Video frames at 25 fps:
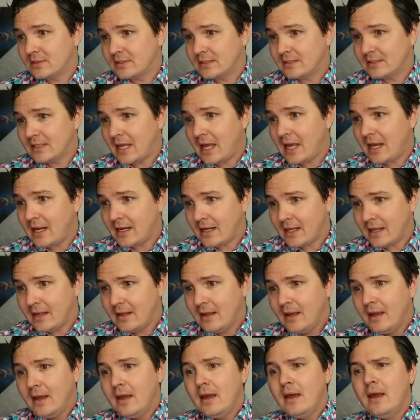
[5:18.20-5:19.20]
society.
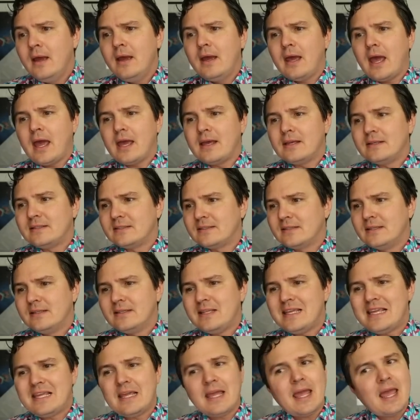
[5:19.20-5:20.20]
As
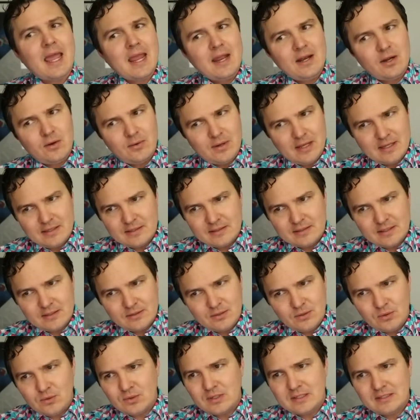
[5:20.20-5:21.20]
the Cato
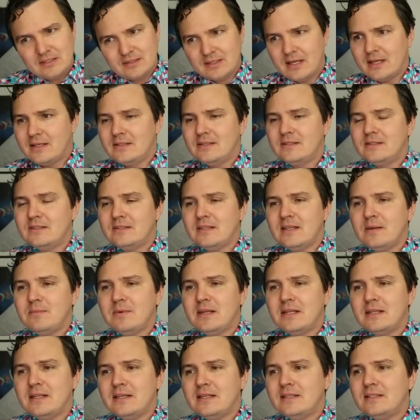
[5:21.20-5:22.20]
Institute says,
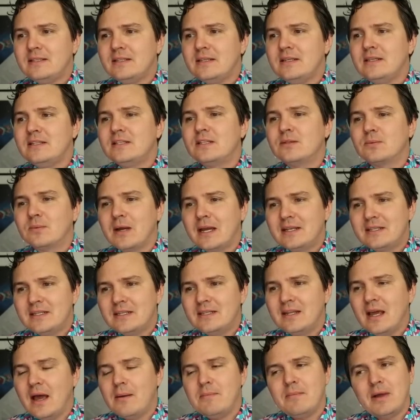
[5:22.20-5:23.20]
CBDCs
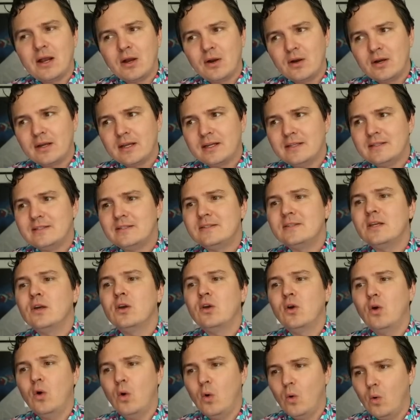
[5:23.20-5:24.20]
threaten Americans'
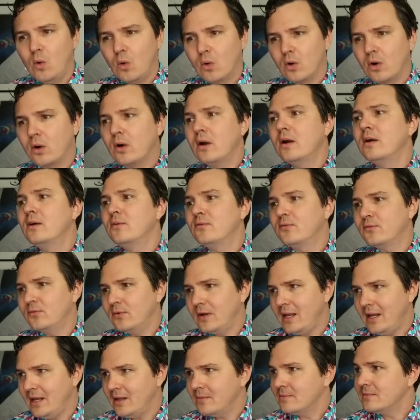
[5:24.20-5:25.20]
core
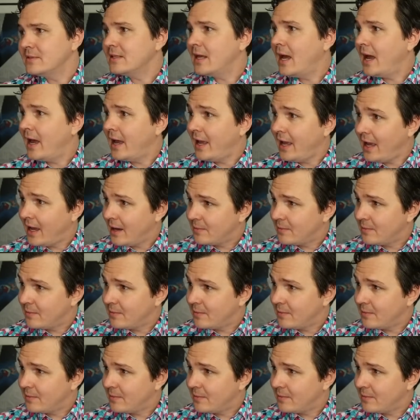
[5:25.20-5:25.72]
freedoms. I